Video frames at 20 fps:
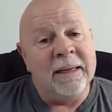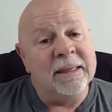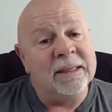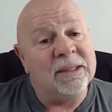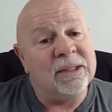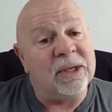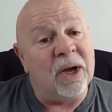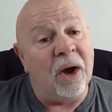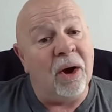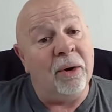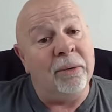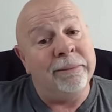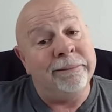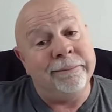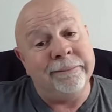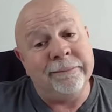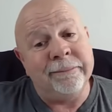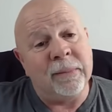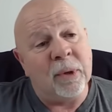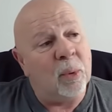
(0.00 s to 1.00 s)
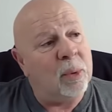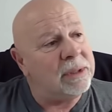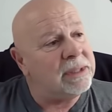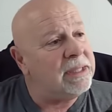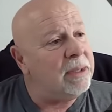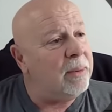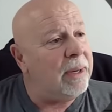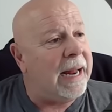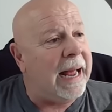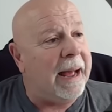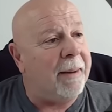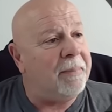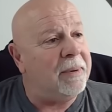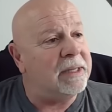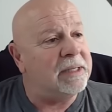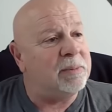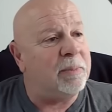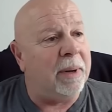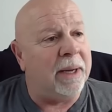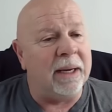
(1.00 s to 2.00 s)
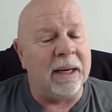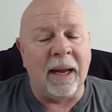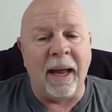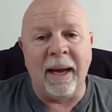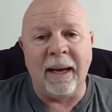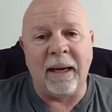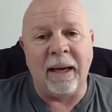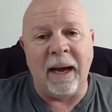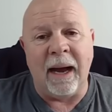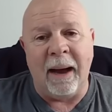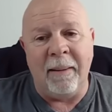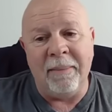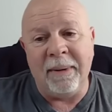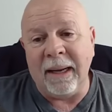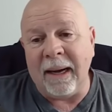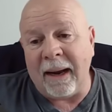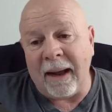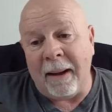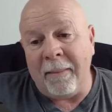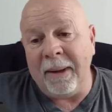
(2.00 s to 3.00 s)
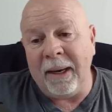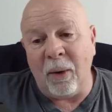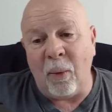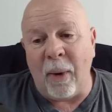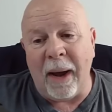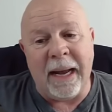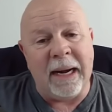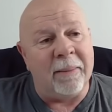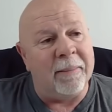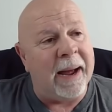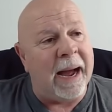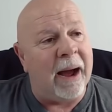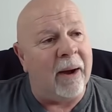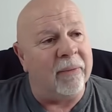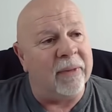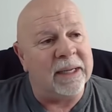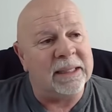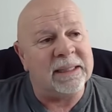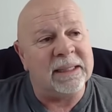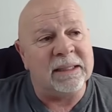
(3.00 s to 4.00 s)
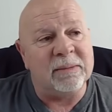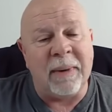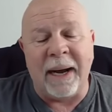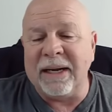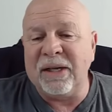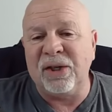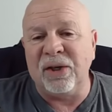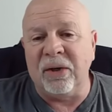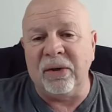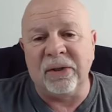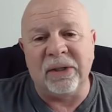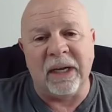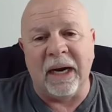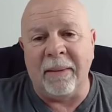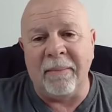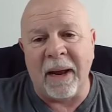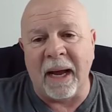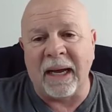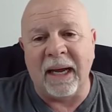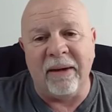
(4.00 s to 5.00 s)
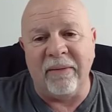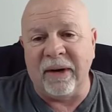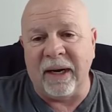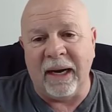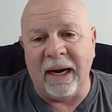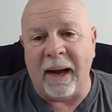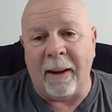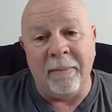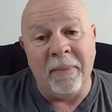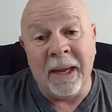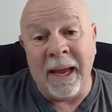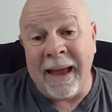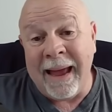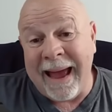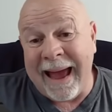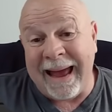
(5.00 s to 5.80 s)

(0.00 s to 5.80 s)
So we'll see what happens. But like, I'm gonna wait them out. This is my juice, and I'm not giving it up.